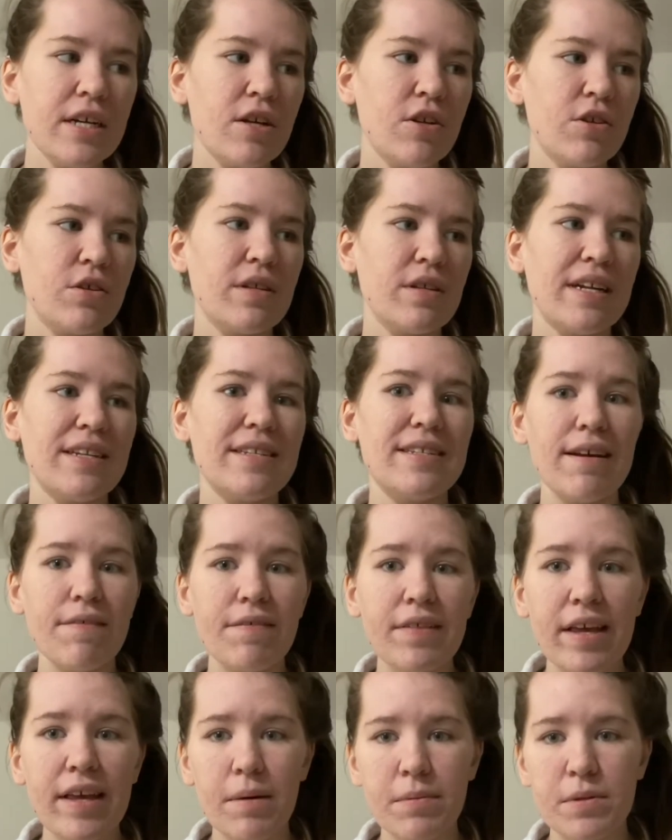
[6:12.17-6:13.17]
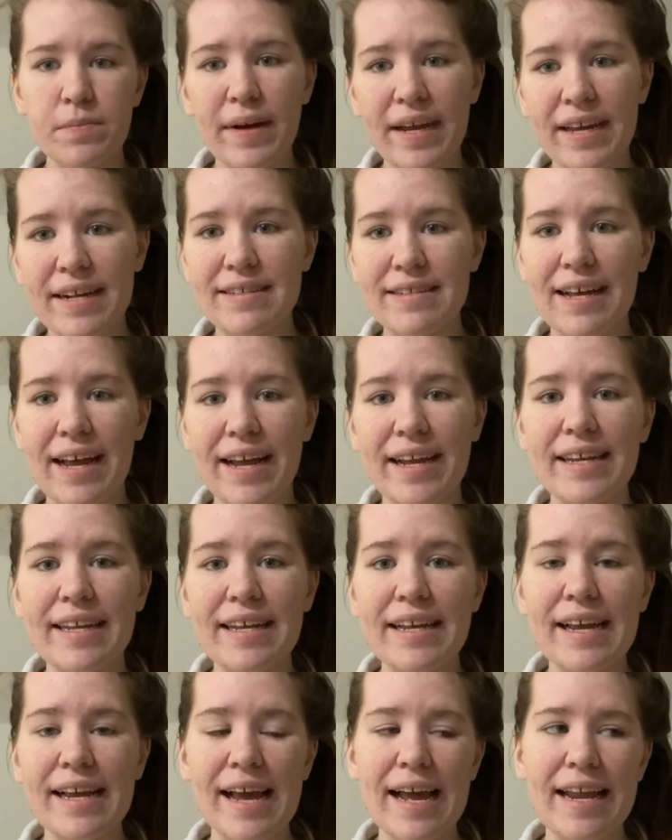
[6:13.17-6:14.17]
so that definitely helped my
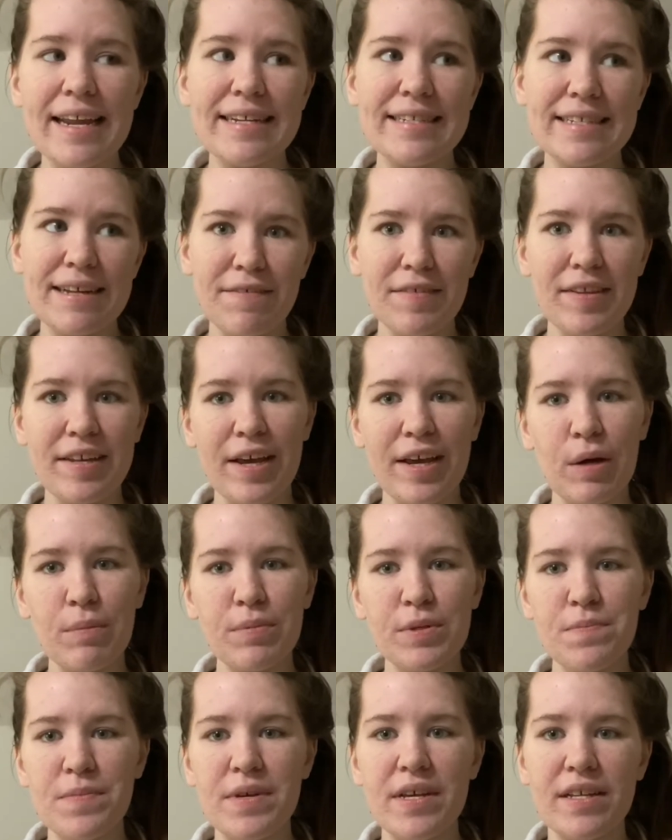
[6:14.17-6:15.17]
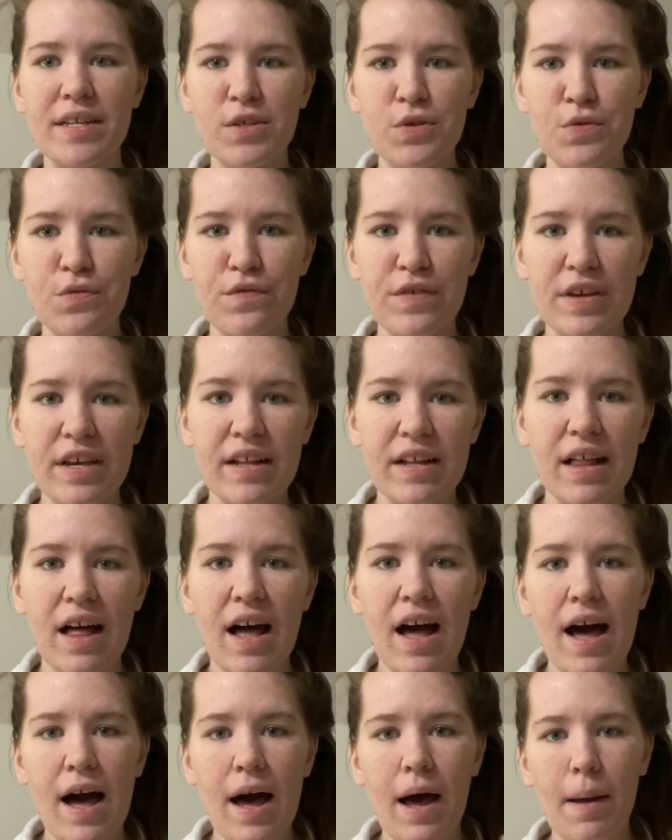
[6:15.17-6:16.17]
anxiety, and it definitely helped me to feel
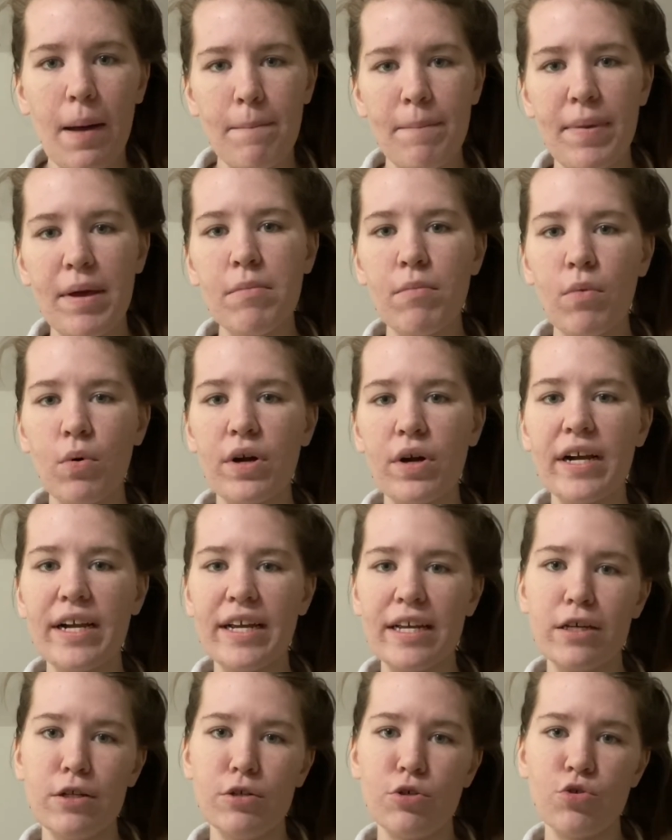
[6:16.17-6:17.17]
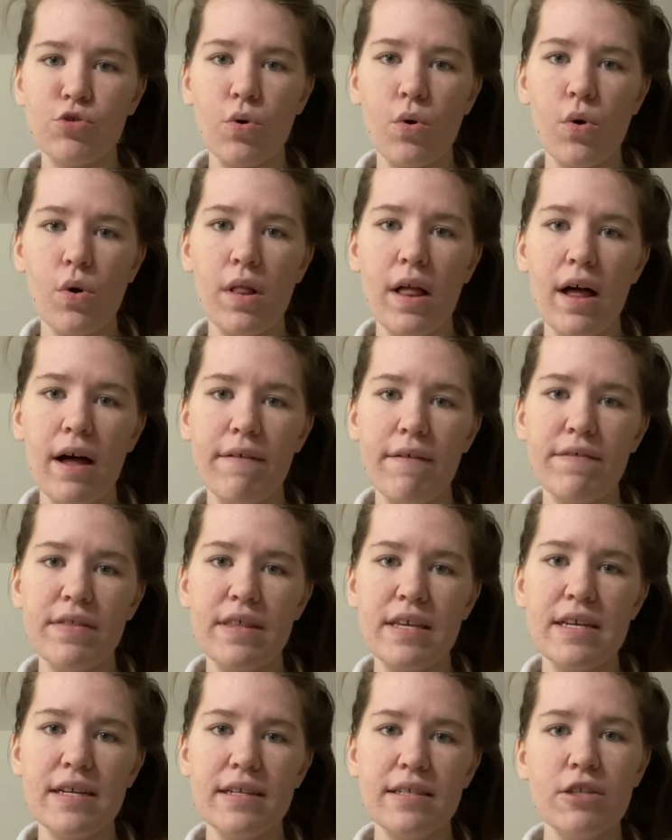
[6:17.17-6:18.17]
a bit more in control of
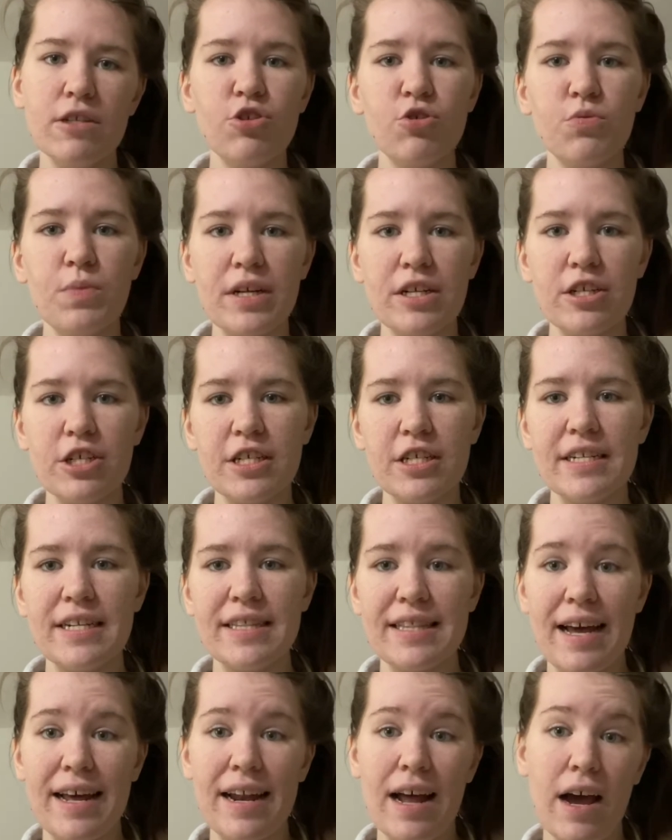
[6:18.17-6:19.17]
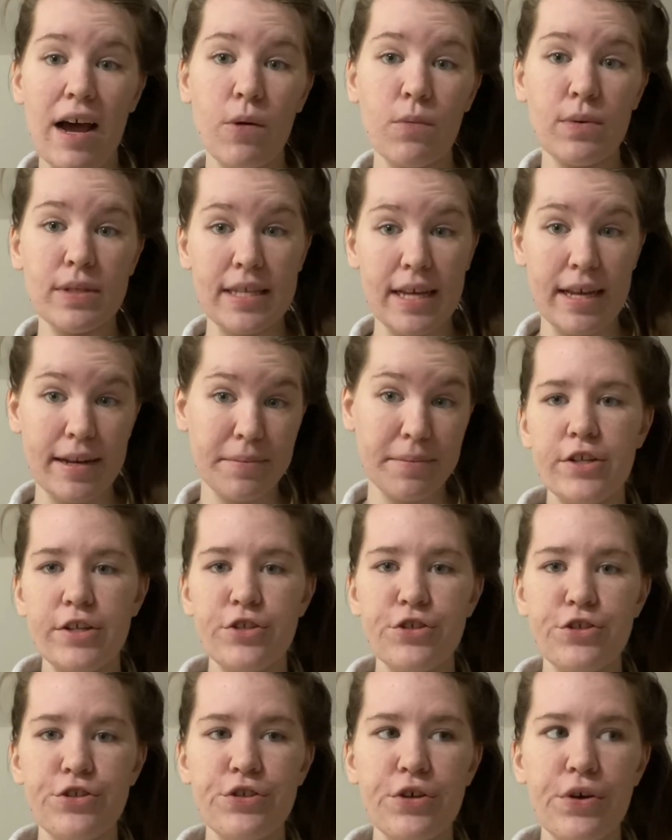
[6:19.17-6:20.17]
the situation that I was in.
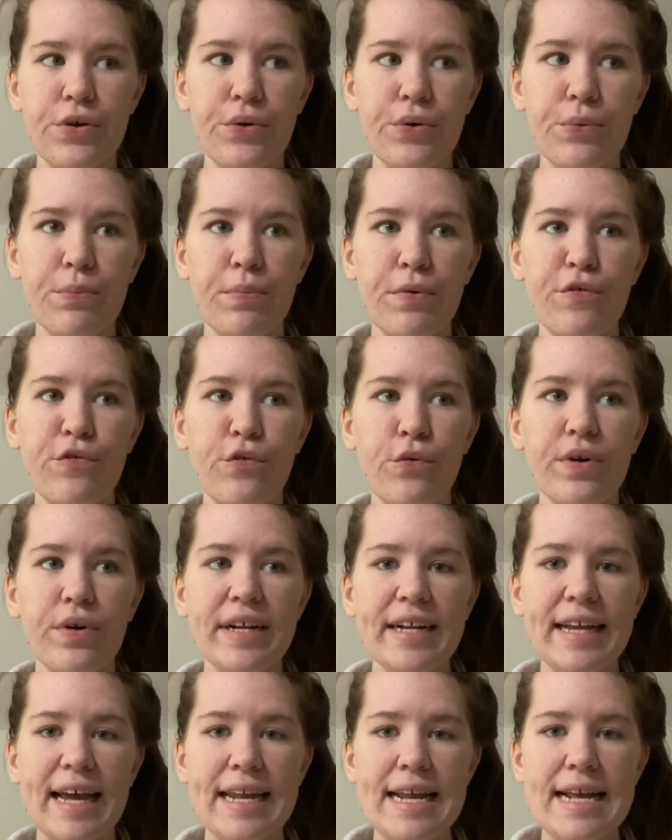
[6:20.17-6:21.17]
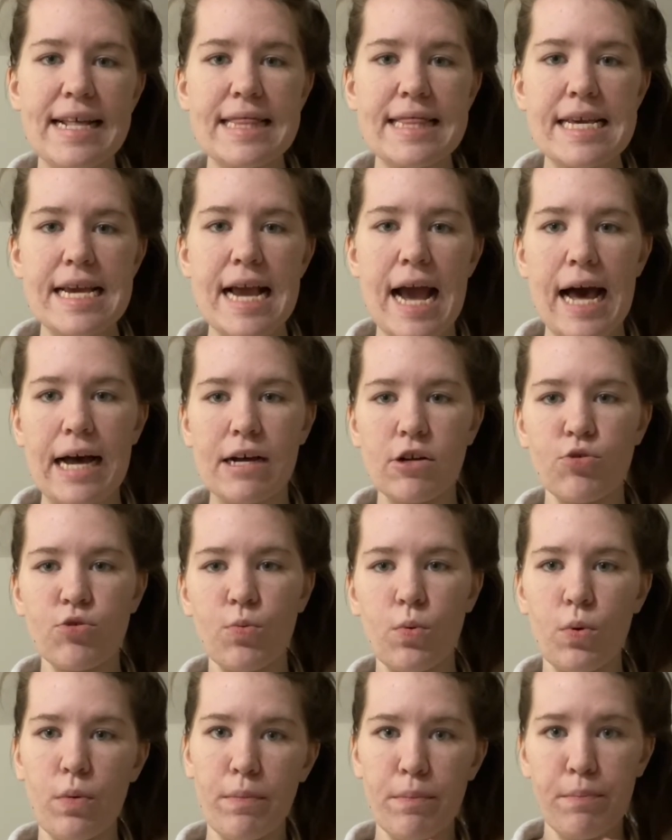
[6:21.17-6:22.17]
So before getting the
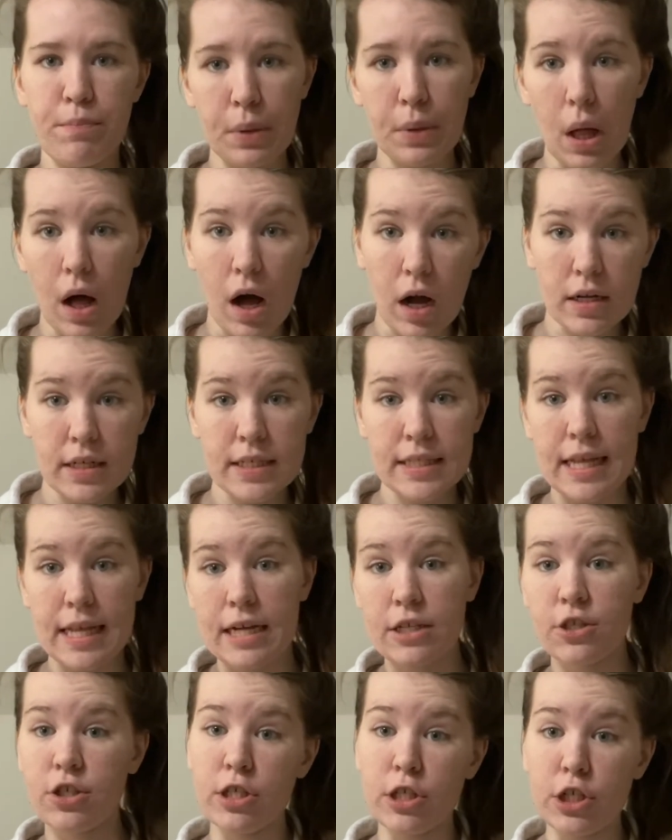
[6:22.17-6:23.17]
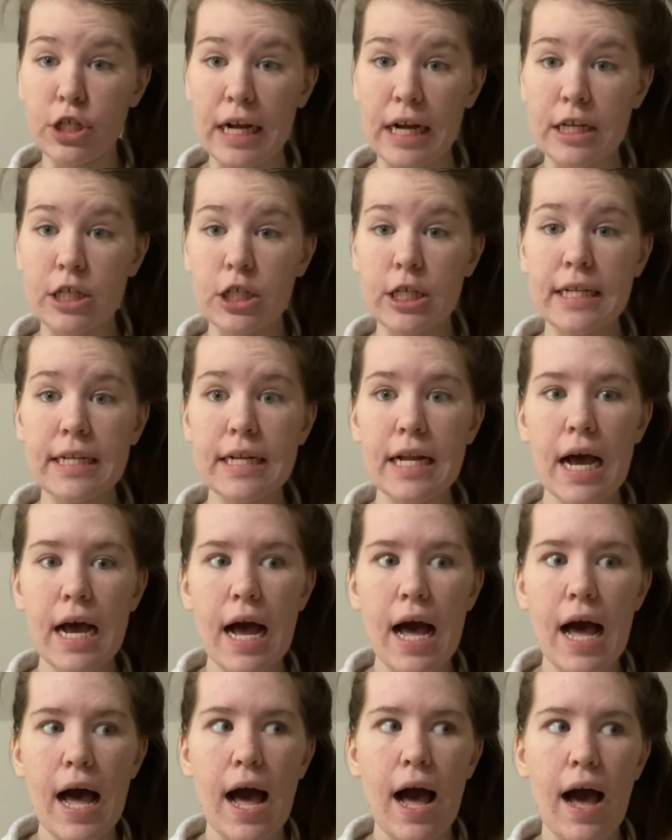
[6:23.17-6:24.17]
actual block/injection,
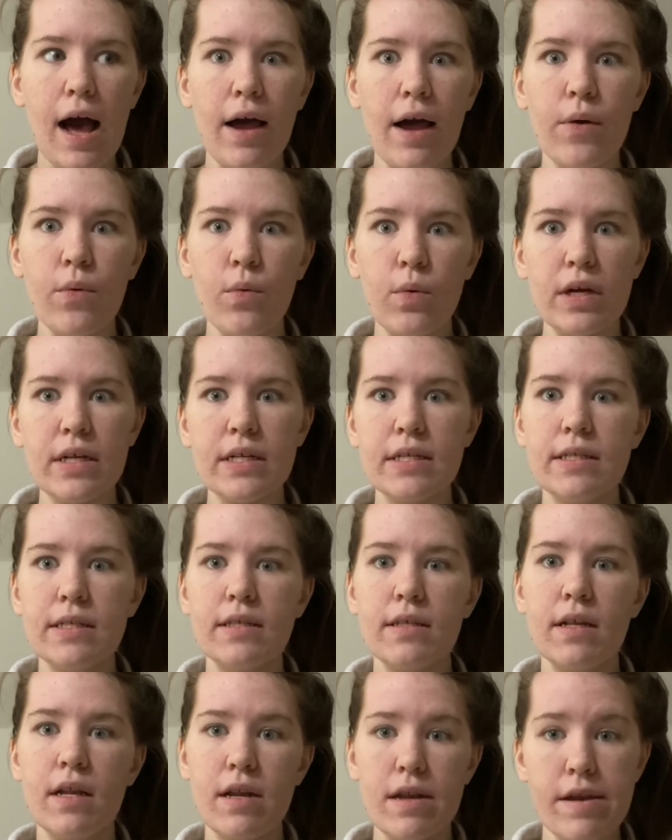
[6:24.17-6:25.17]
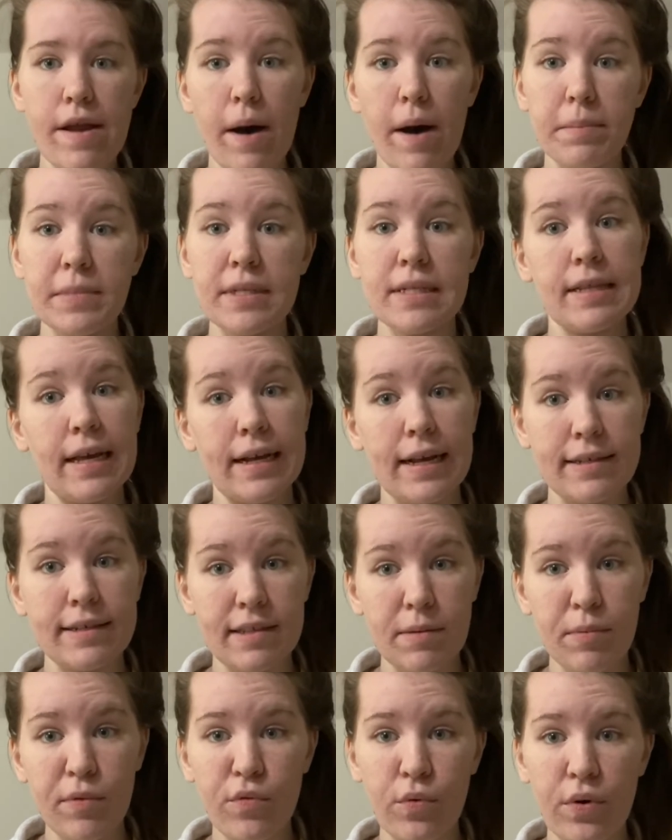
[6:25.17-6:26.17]
I was numbed. Like I
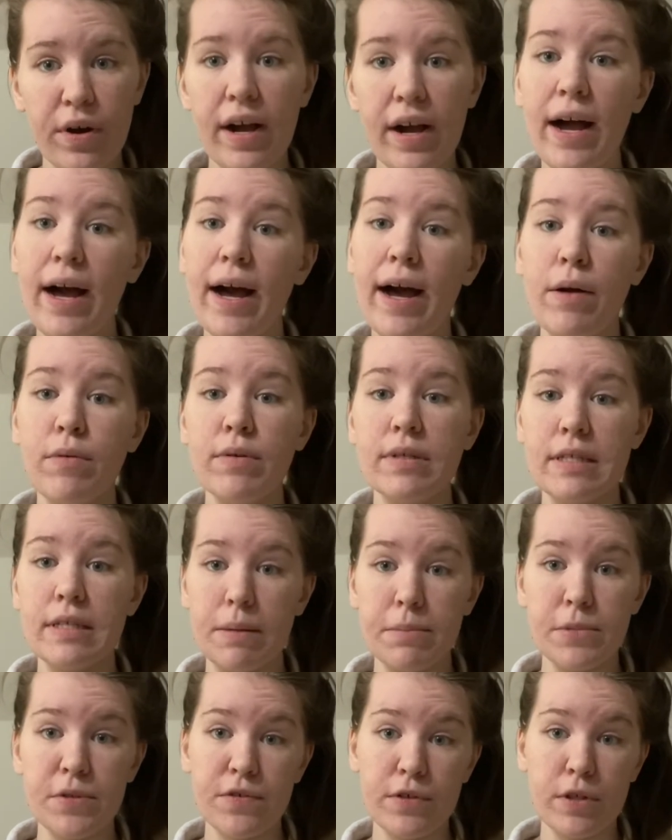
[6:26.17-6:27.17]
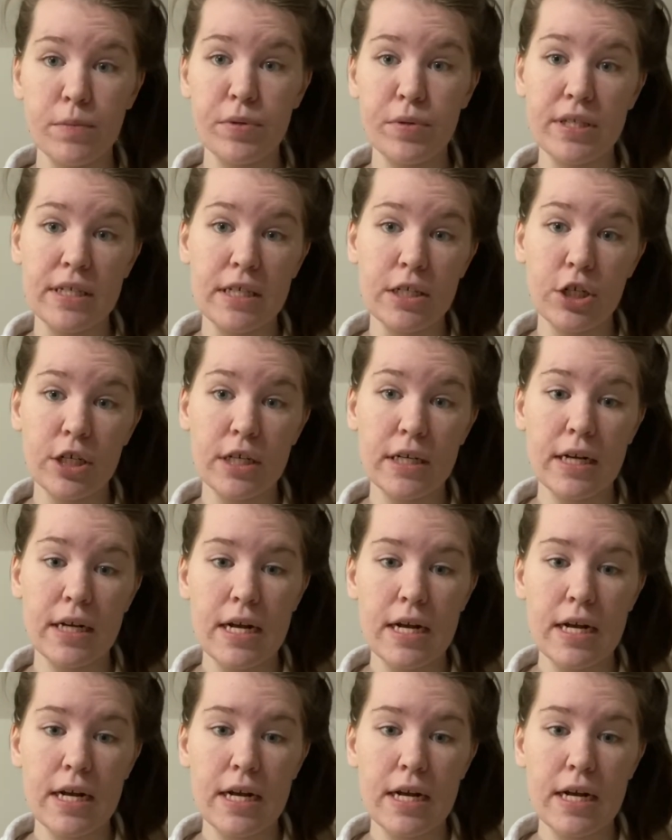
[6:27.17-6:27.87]
said before, I was numbed for the procedure.